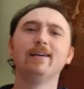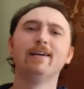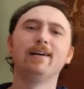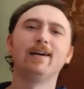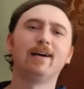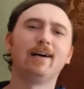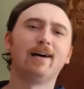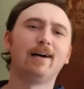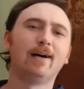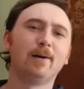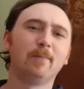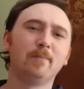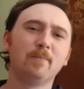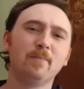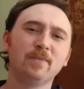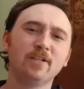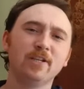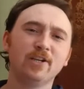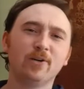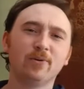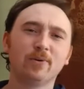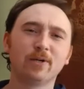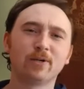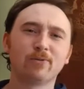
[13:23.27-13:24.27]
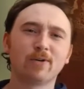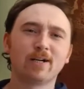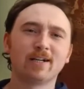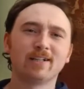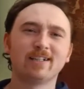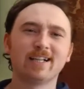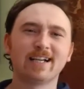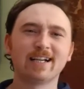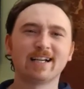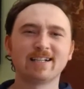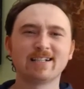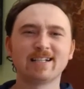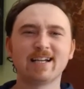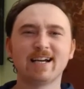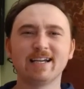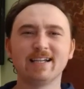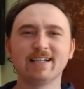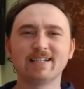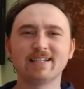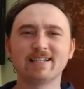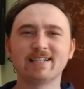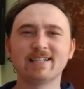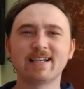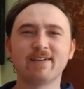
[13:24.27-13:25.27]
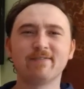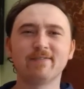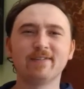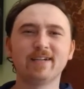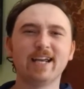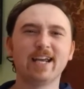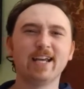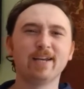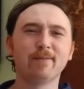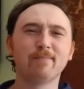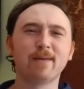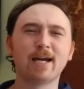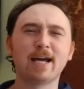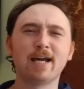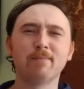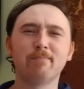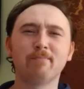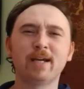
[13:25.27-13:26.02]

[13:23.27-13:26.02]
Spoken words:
and running like a tight 7-8-man